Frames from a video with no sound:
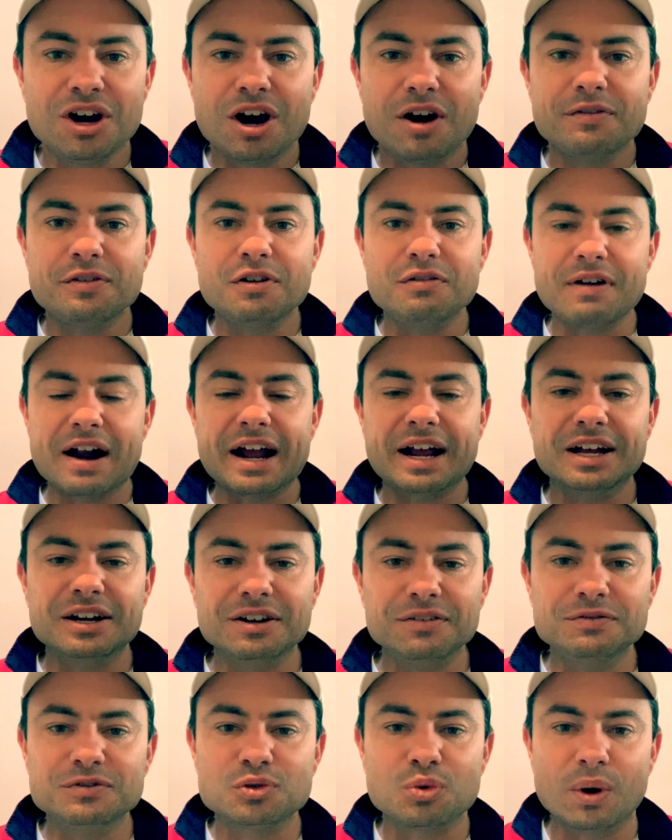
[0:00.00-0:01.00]
of a racket
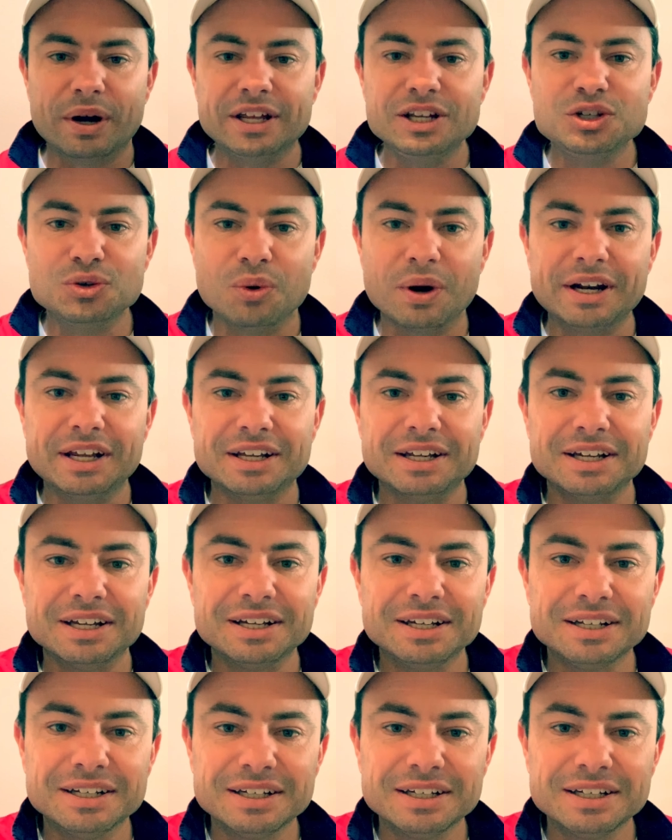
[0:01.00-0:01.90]
of 2020.